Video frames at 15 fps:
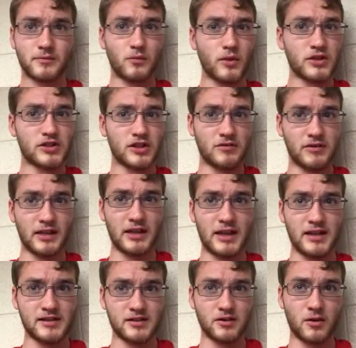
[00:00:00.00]
which there
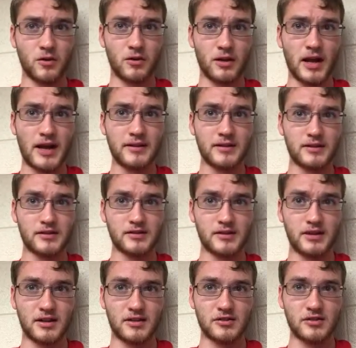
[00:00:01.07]
really isn't a whole lot.
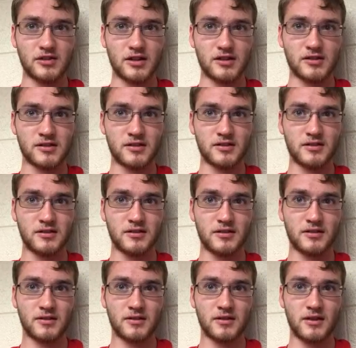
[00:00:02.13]
There's just
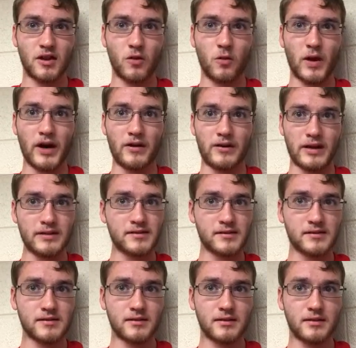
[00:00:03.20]

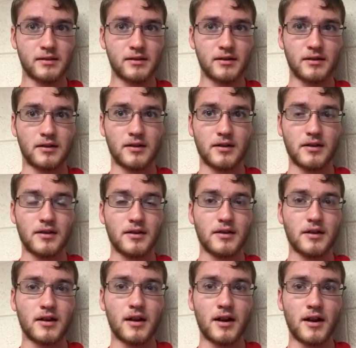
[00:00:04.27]
awareness.
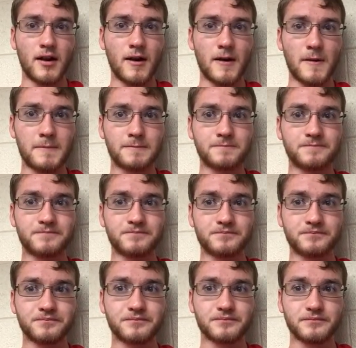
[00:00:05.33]
And
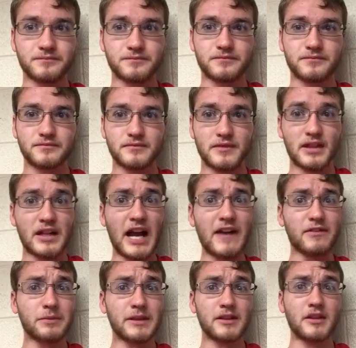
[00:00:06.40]

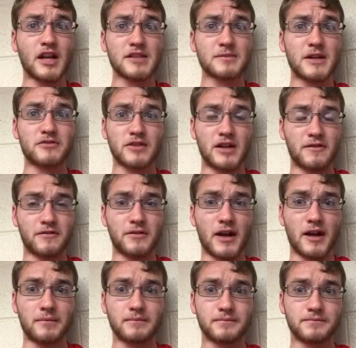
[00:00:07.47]
I've really lost my train of
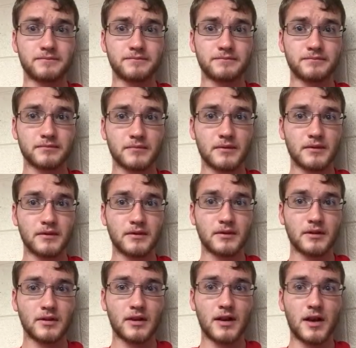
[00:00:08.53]
thought.
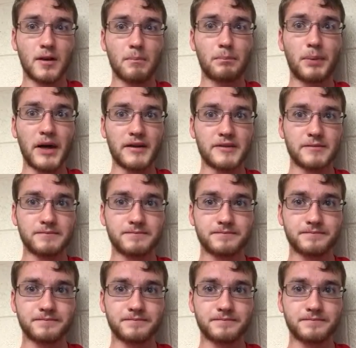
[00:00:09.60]
But